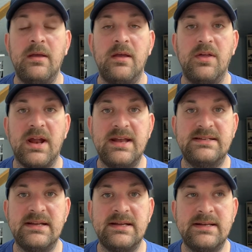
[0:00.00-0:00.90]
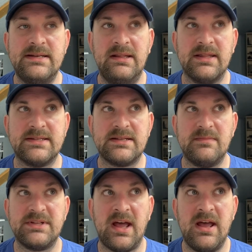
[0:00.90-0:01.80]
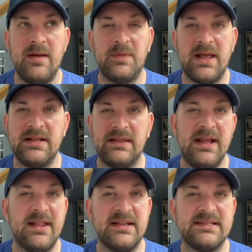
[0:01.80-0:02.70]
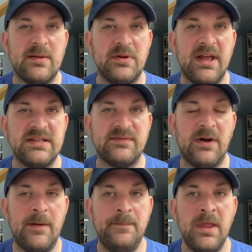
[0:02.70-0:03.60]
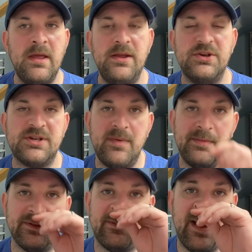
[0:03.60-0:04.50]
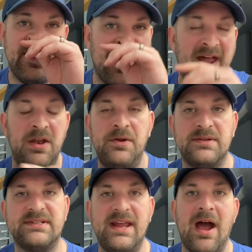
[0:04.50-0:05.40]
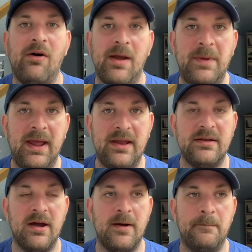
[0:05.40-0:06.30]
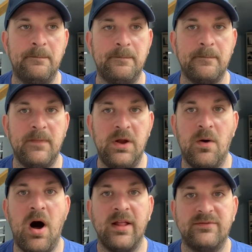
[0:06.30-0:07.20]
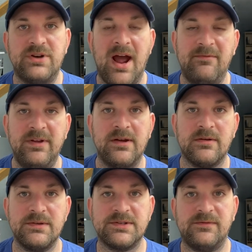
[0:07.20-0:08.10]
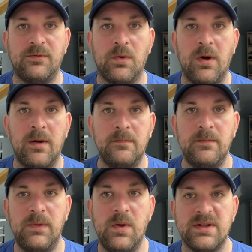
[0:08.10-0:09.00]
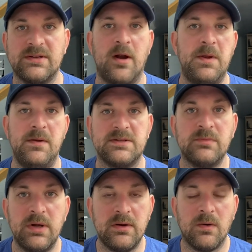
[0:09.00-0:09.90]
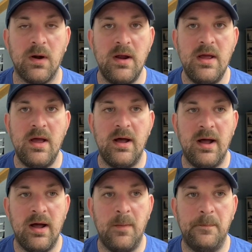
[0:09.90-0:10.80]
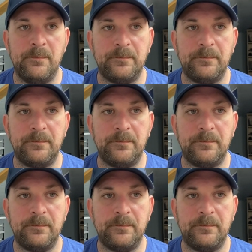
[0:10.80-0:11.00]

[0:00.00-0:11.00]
that I did sometime la late last summer, last fall. You should be able to find that, and you can see how I paint, um, you know, olive drab vehicles for U.S. Army, U.S. Marine Corps. Um,